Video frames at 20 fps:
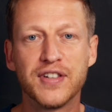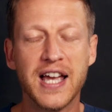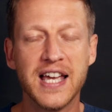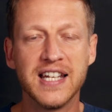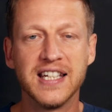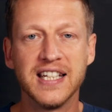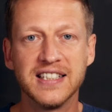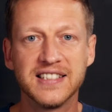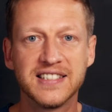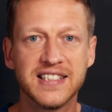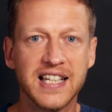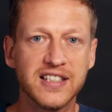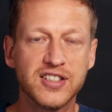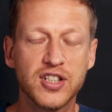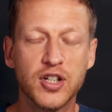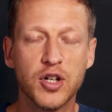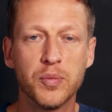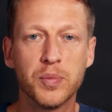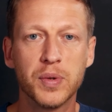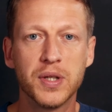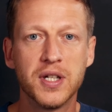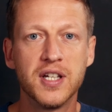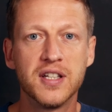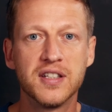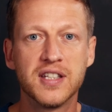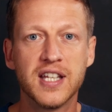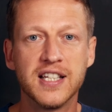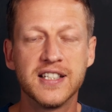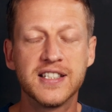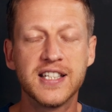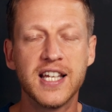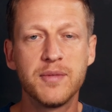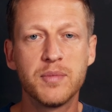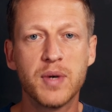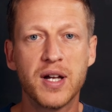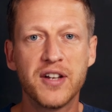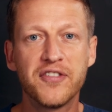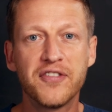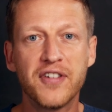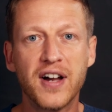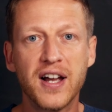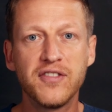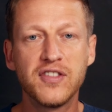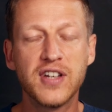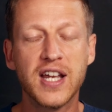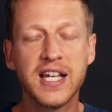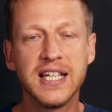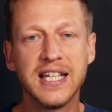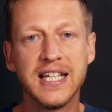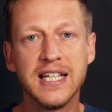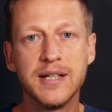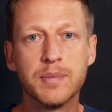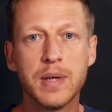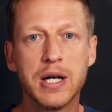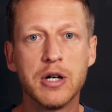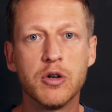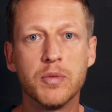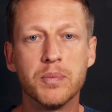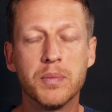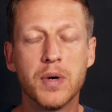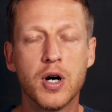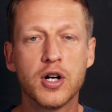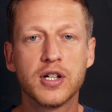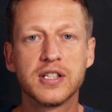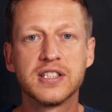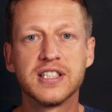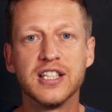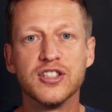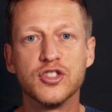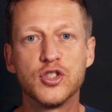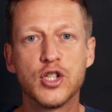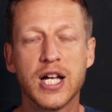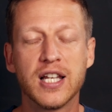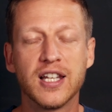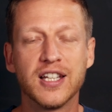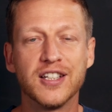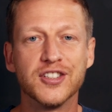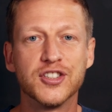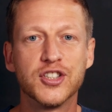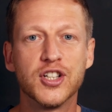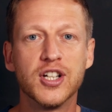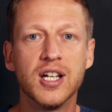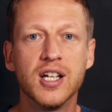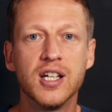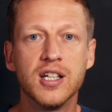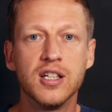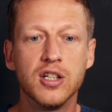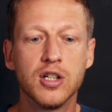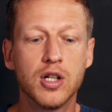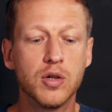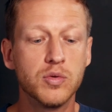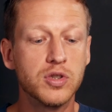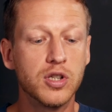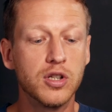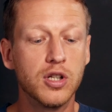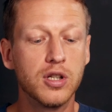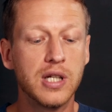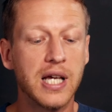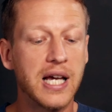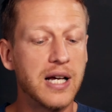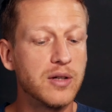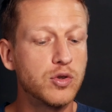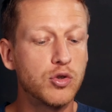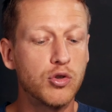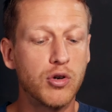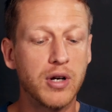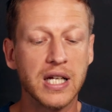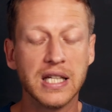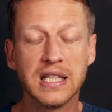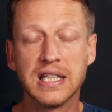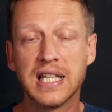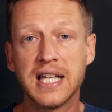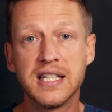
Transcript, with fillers: of getting it set up, then take my five day email marketing challenge. You're going to learn how to create a